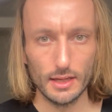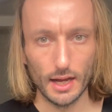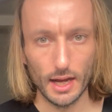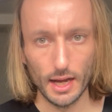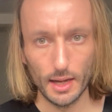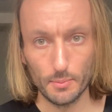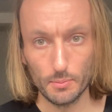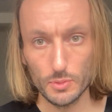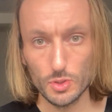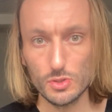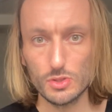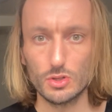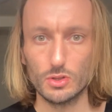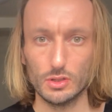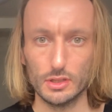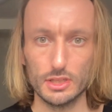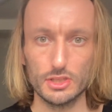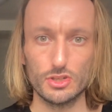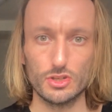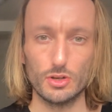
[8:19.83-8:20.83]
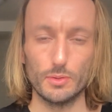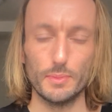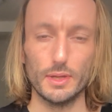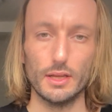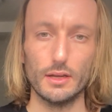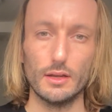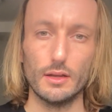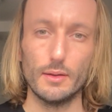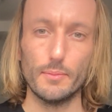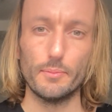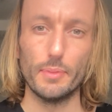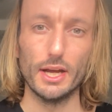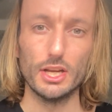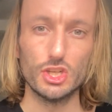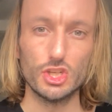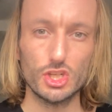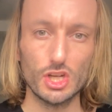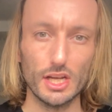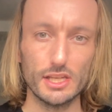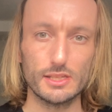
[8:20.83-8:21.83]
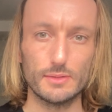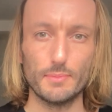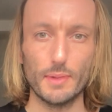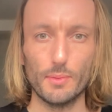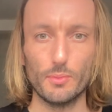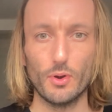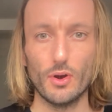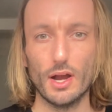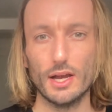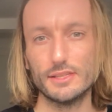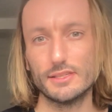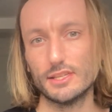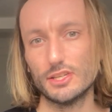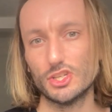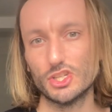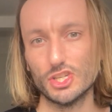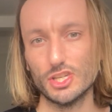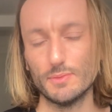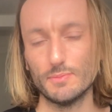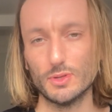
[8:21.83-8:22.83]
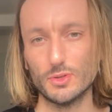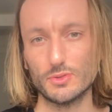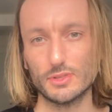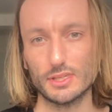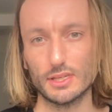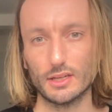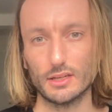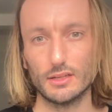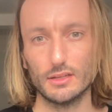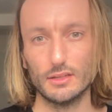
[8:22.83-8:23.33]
a musical instrument by just memorizing sheet music,